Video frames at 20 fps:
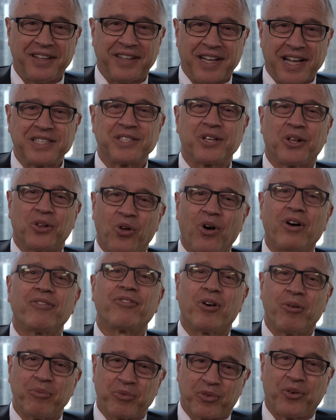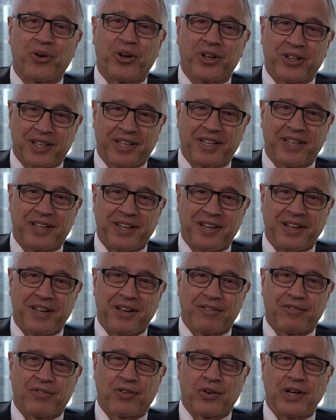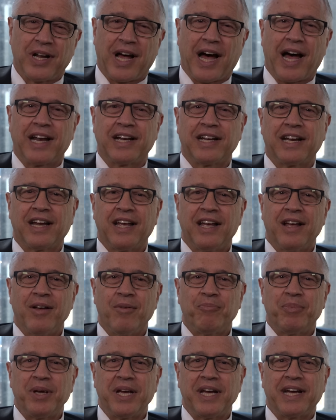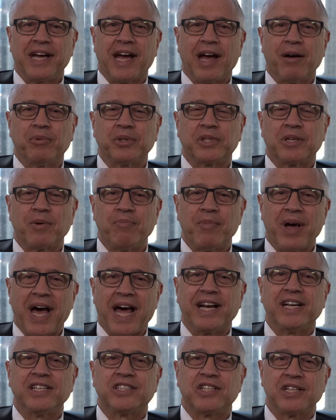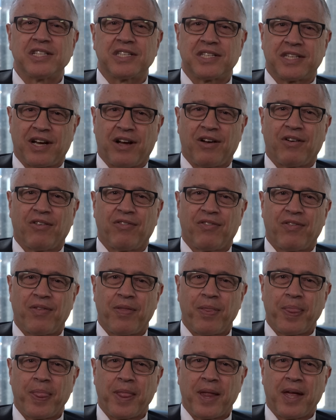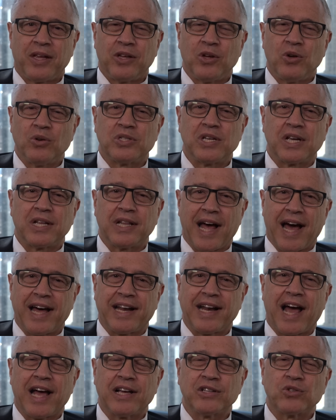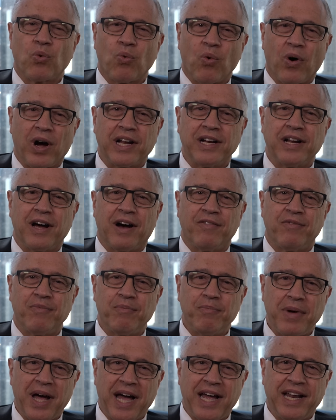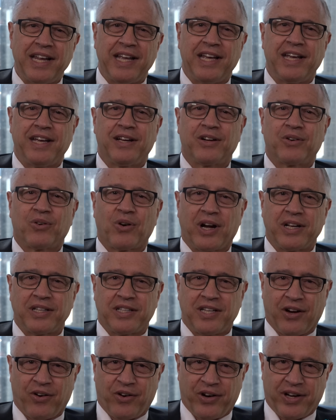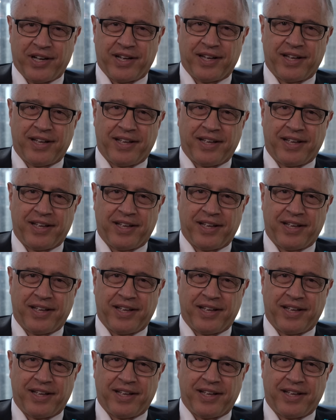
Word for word: That's the law firm's fault for not being able to manage itself, using that as one of many criteria